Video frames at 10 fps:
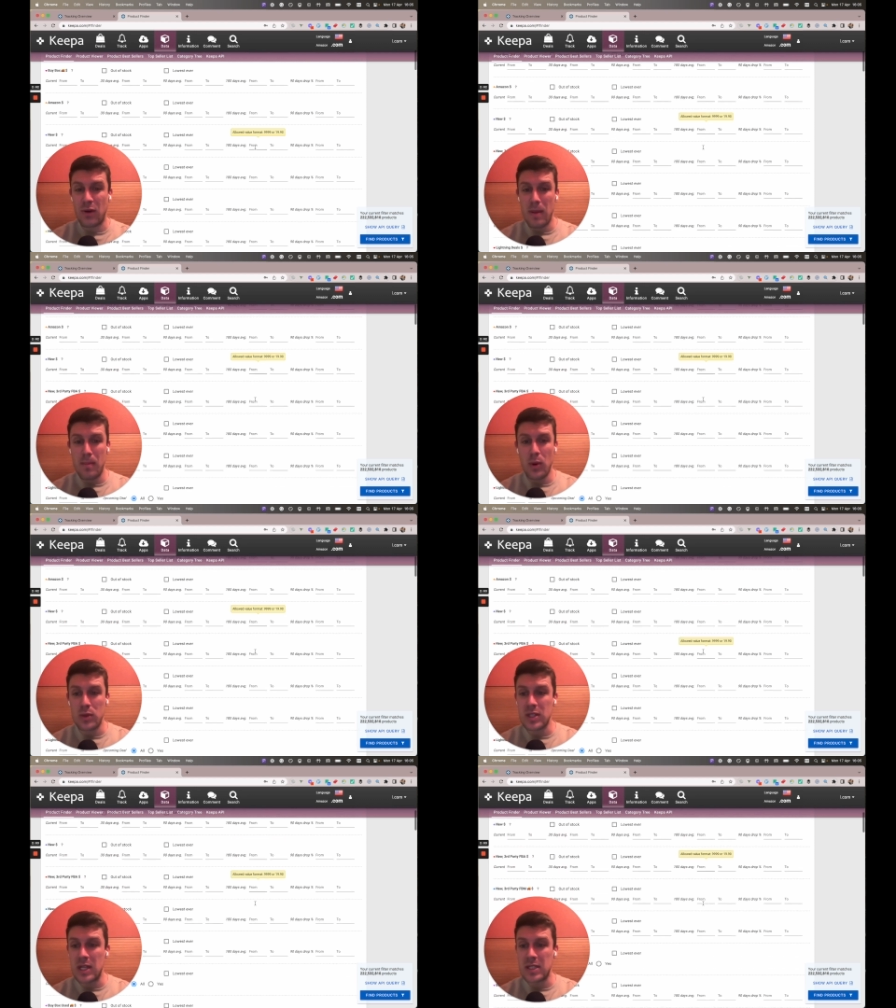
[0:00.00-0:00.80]

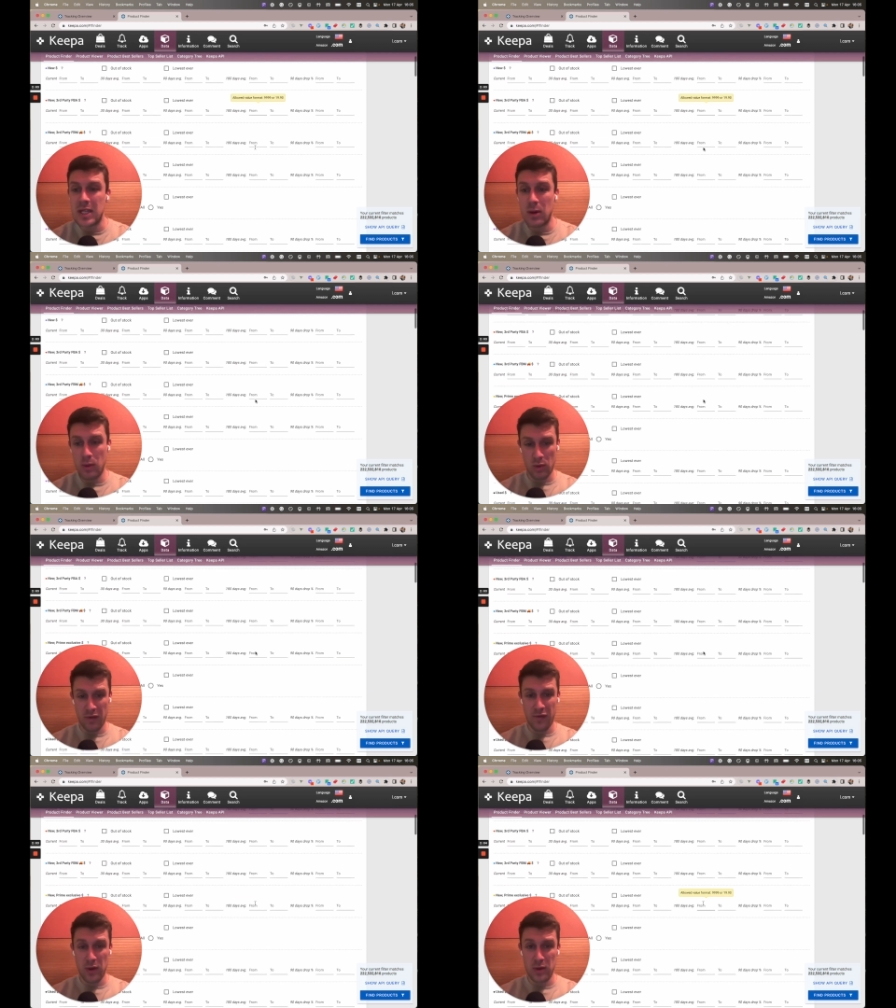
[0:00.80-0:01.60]
important, isn't it? We want
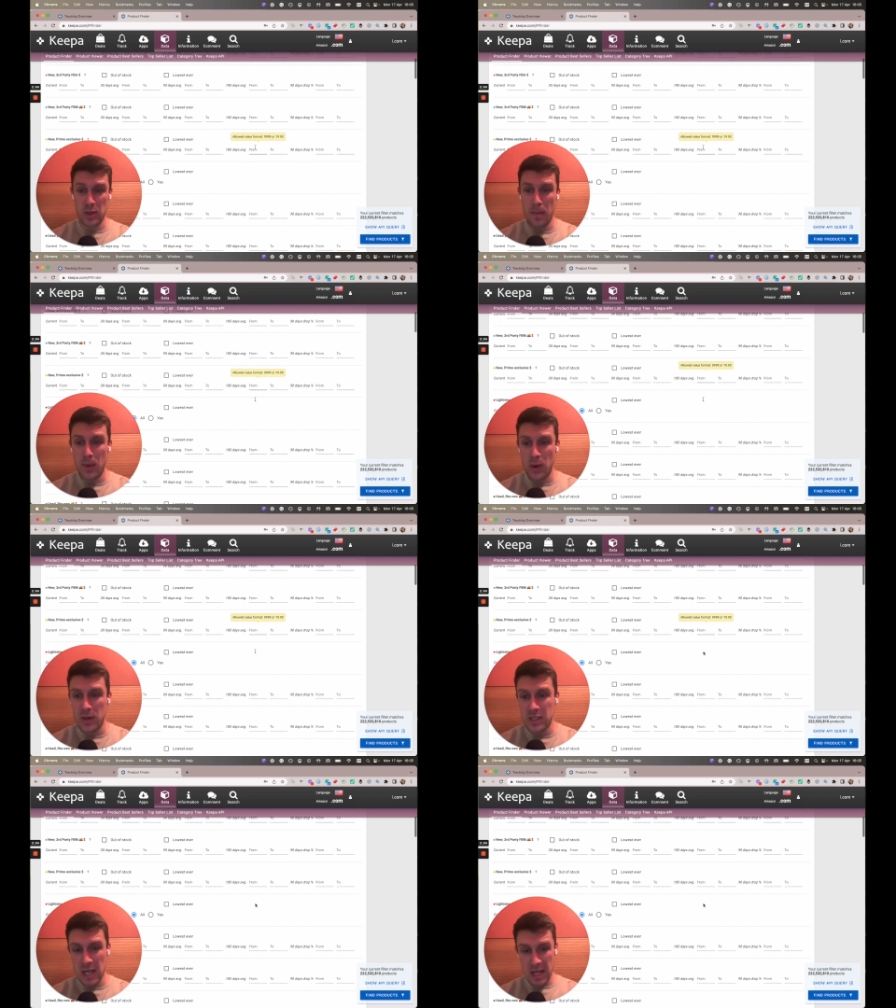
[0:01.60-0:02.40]
to focus on
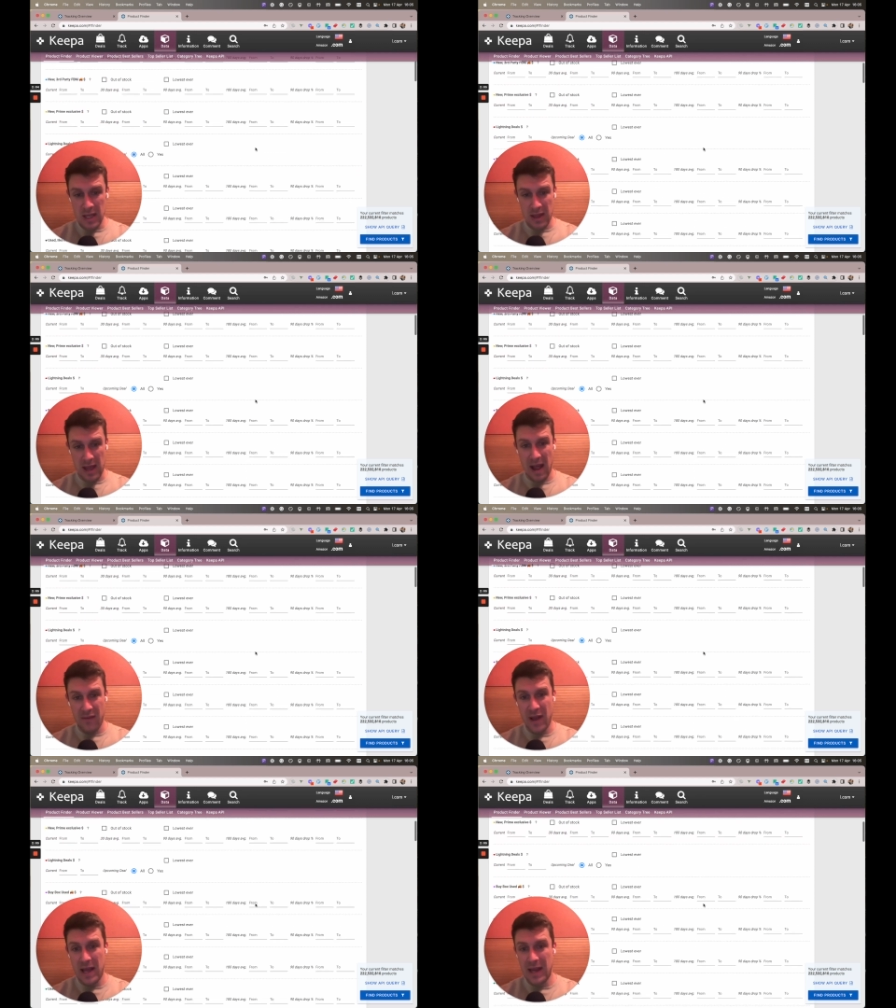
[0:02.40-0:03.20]
books that
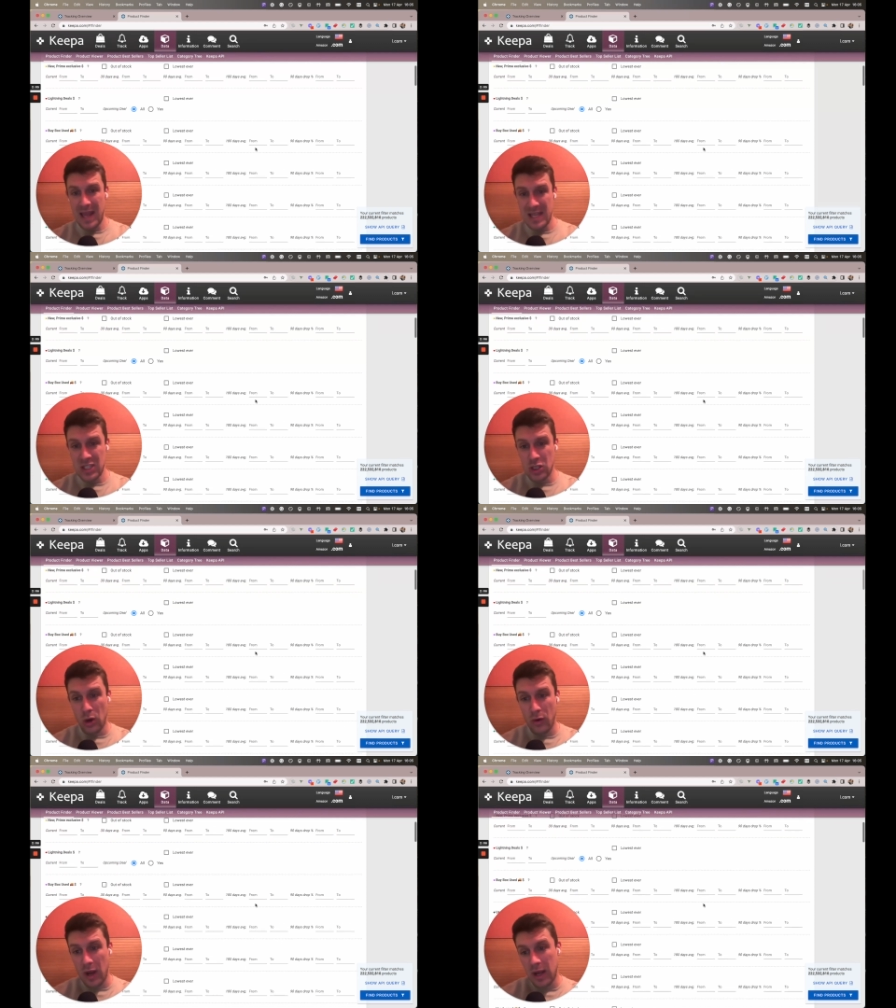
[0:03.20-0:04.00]
have had a
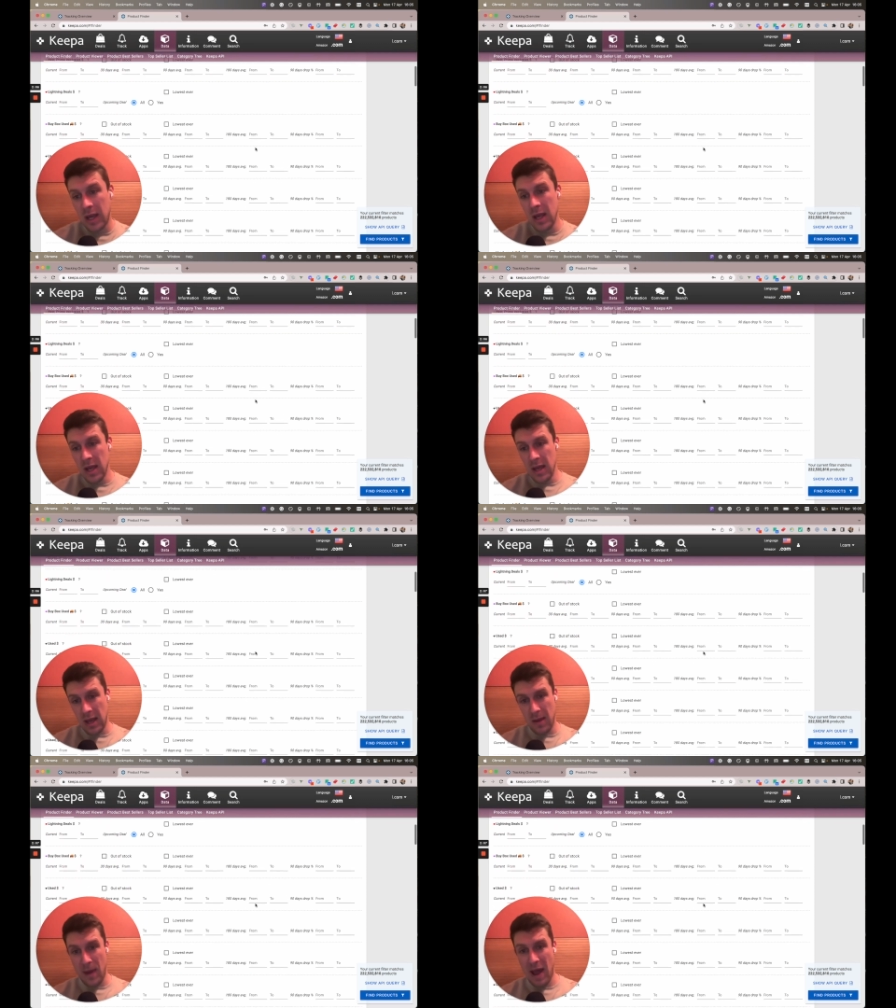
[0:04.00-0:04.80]
historic
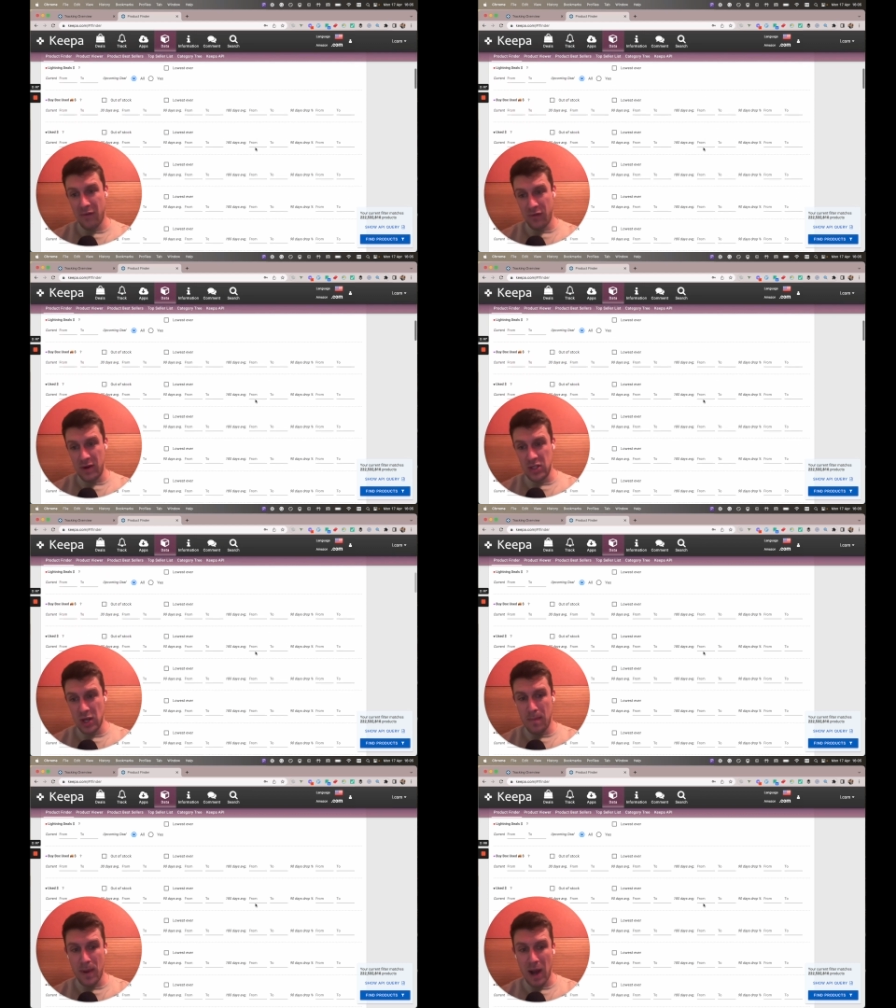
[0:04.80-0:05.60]
um, average
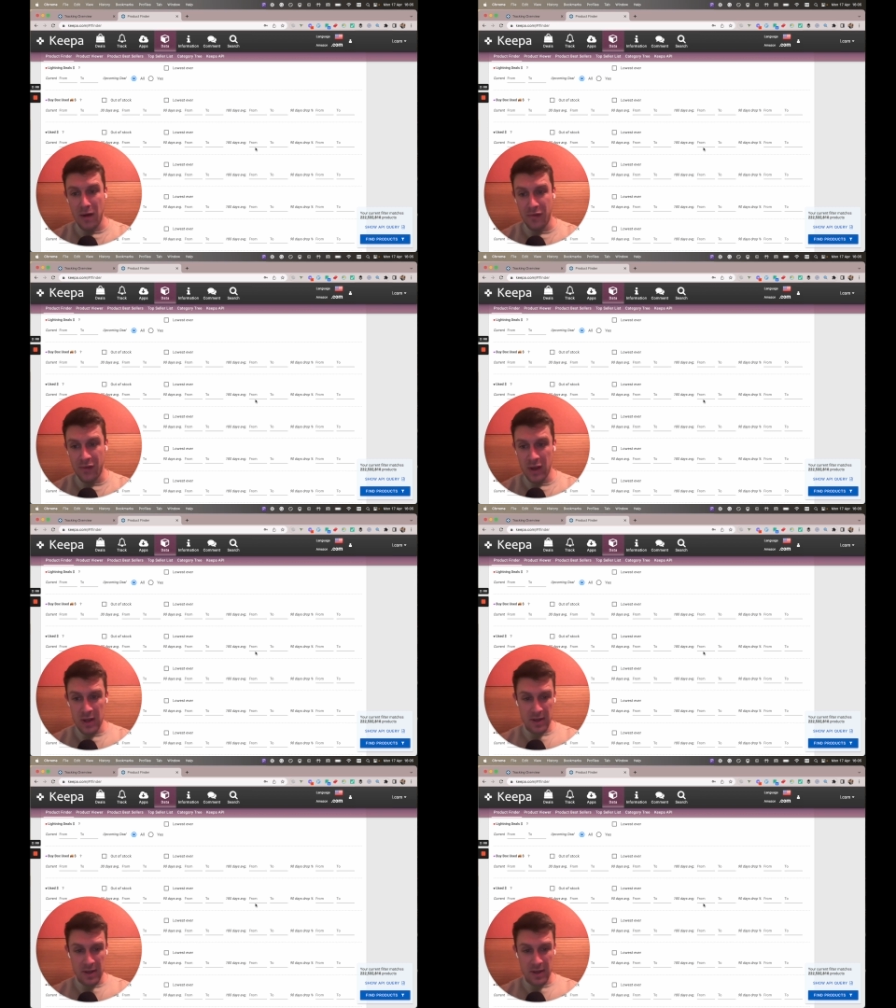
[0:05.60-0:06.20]
above